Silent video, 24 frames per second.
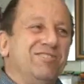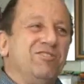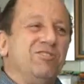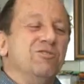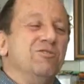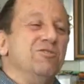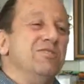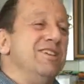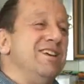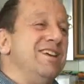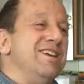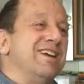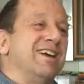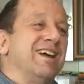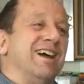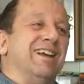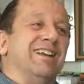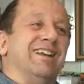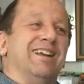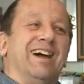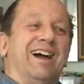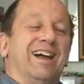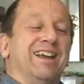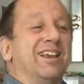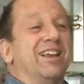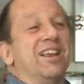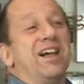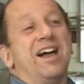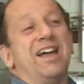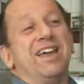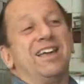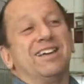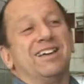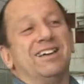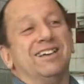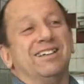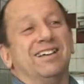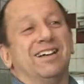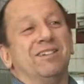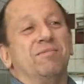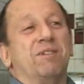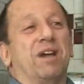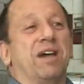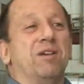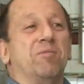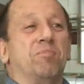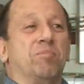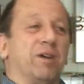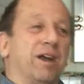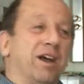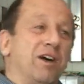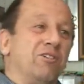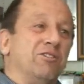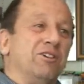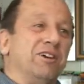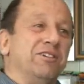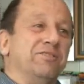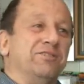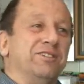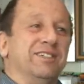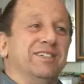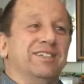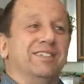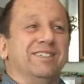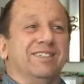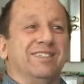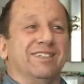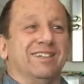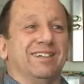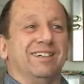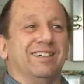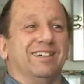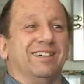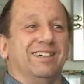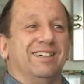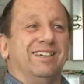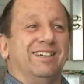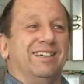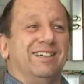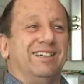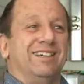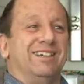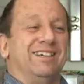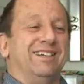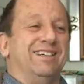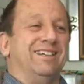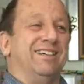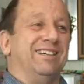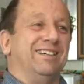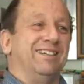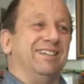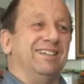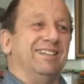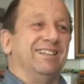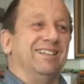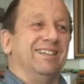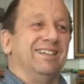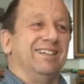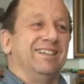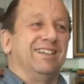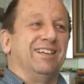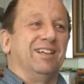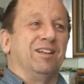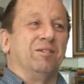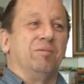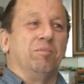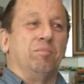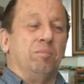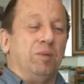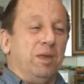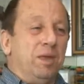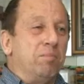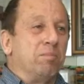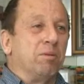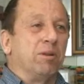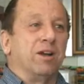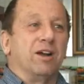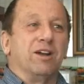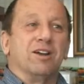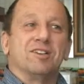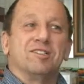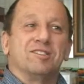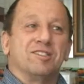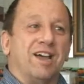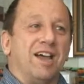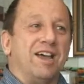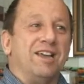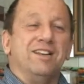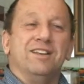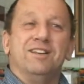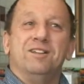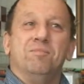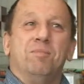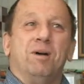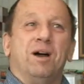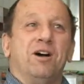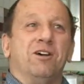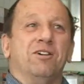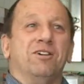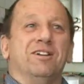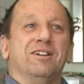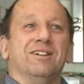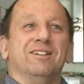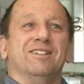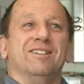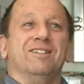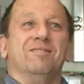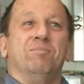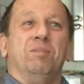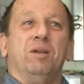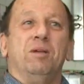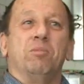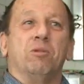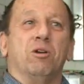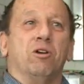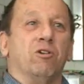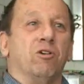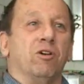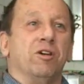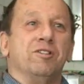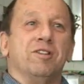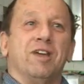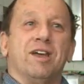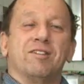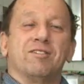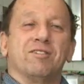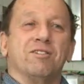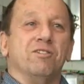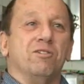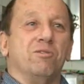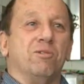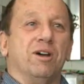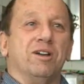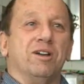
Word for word: it's unique. I, I like it. I'm kind of proud of it. Uh, uh, you know, people are excited about it. People are always asking